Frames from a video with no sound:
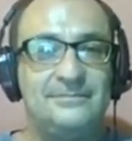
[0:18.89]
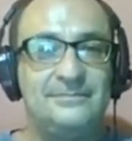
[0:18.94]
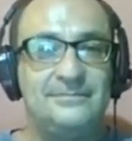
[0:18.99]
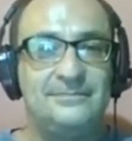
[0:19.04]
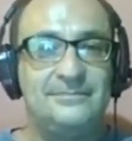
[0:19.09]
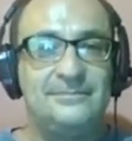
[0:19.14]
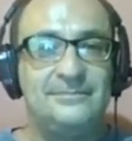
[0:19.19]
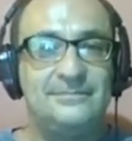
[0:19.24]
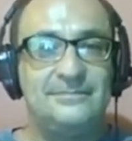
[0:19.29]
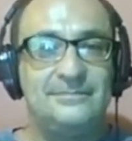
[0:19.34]

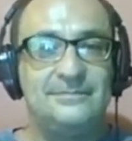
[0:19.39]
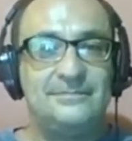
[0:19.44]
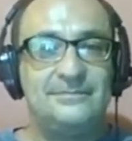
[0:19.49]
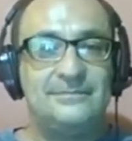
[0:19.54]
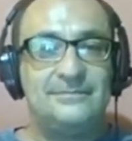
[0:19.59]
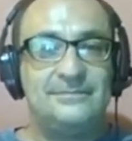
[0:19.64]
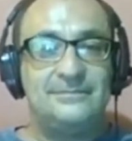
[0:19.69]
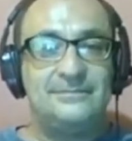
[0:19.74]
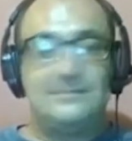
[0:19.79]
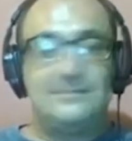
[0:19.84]

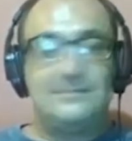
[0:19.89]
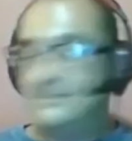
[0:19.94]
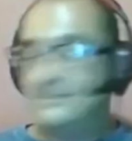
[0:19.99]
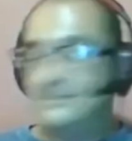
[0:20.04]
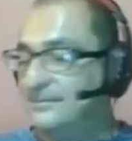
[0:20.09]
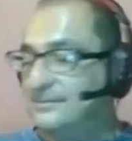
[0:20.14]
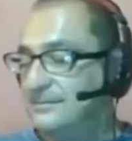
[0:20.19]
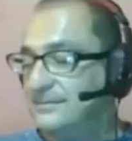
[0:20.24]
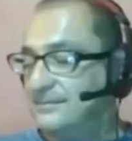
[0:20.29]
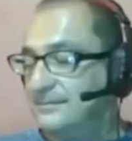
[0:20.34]

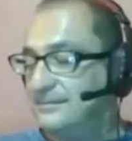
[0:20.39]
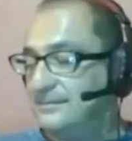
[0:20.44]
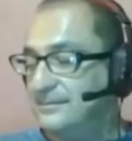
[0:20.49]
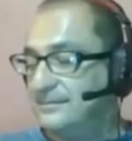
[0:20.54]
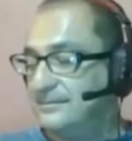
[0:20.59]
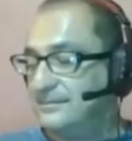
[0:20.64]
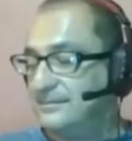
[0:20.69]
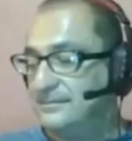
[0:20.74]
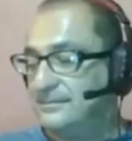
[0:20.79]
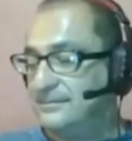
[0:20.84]

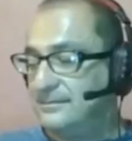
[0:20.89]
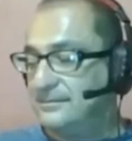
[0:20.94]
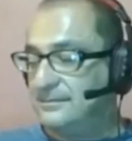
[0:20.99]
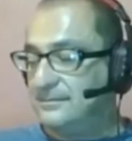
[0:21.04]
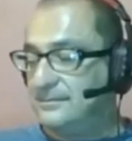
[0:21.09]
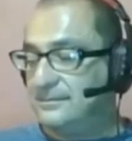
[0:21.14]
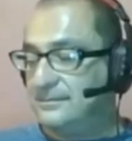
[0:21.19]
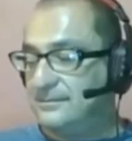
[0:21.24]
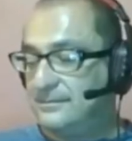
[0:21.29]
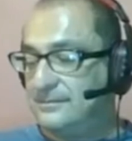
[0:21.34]

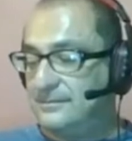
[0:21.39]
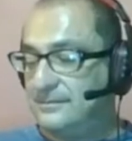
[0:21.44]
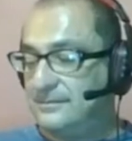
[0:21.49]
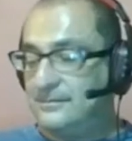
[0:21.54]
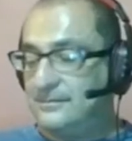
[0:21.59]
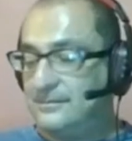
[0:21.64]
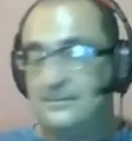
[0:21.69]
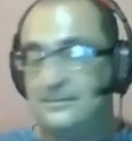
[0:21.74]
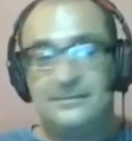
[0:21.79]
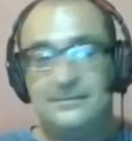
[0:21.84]

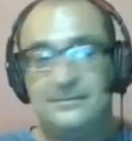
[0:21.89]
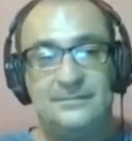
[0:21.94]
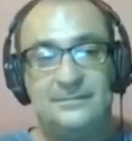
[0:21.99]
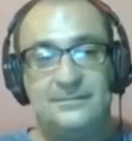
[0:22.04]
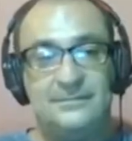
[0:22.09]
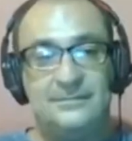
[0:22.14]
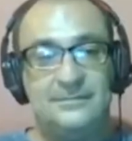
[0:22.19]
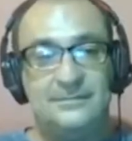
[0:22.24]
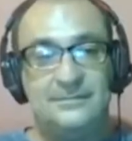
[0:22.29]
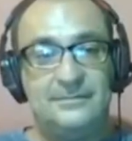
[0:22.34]

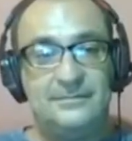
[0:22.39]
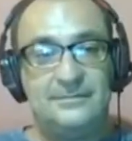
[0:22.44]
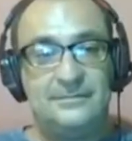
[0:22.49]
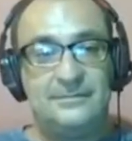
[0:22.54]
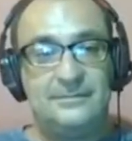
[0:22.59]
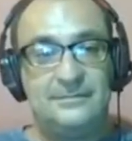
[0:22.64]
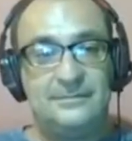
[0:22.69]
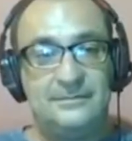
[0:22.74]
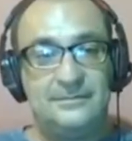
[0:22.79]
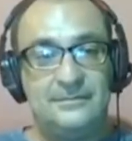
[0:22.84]

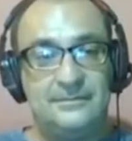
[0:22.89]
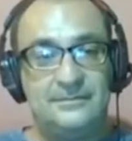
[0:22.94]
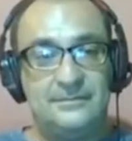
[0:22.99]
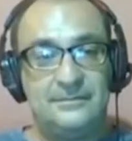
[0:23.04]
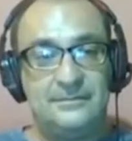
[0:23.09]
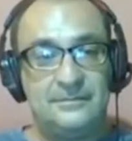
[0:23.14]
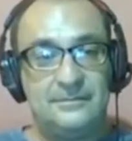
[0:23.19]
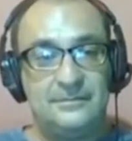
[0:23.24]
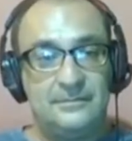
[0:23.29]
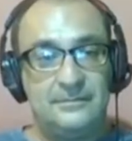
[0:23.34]

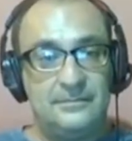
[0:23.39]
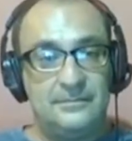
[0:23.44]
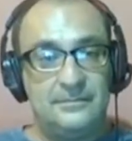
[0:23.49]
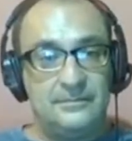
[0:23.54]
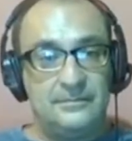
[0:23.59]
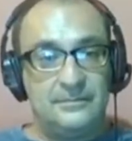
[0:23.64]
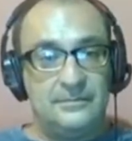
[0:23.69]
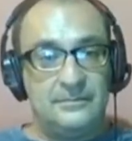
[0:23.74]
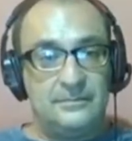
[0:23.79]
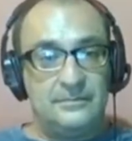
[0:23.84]

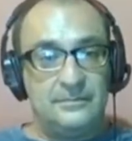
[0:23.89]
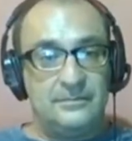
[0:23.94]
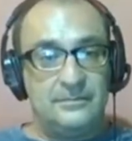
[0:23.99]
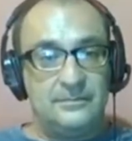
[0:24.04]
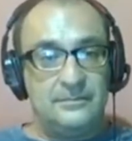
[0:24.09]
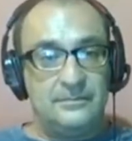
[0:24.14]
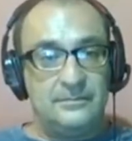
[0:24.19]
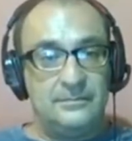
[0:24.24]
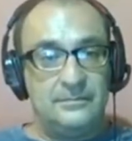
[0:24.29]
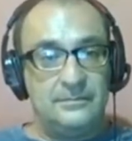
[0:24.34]

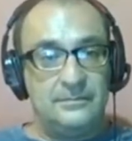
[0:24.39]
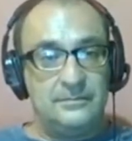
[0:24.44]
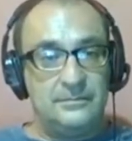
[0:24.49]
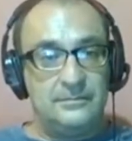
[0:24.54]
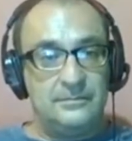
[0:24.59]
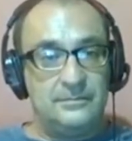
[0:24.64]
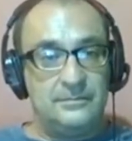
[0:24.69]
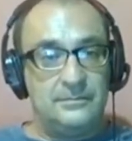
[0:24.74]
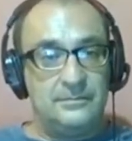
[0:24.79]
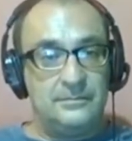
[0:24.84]

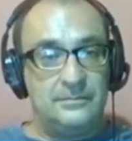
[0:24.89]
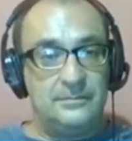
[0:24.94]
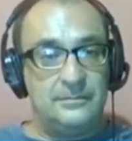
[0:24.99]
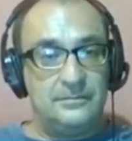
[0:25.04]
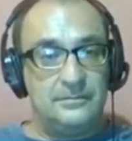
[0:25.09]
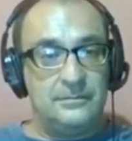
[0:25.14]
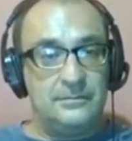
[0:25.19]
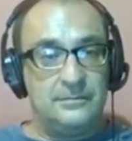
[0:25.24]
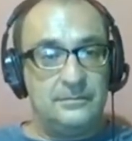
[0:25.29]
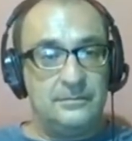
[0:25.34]

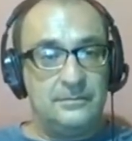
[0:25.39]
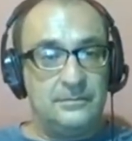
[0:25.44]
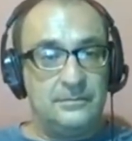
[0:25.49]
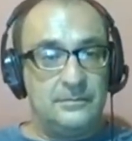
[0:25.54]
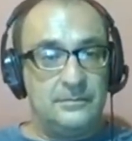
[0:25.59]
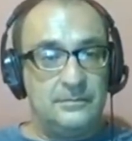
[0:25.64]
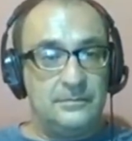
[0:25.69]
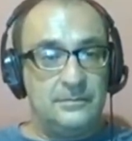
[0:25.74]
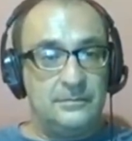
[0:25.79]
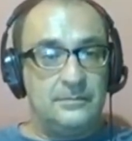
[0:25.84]

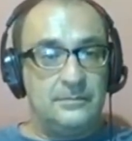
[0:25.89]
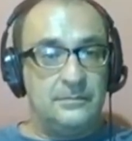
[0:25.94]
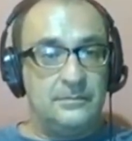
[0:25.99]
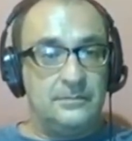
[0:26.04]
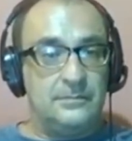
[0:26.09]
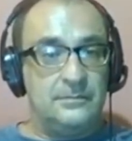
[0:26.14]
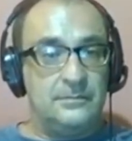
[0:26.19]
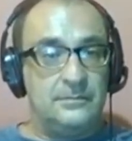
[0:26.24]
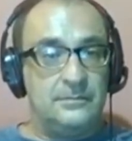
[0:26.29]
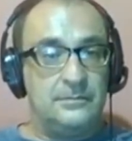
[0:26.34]

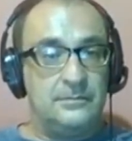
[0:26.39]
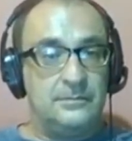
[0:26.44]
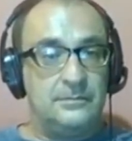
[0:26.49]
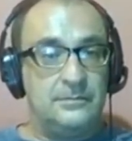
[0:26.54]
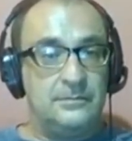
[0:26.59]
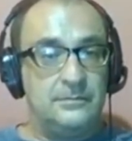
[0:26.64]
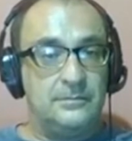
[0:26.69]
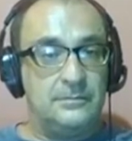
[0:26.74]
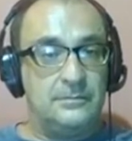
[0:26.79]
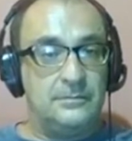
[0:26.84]
The person shown says nothing.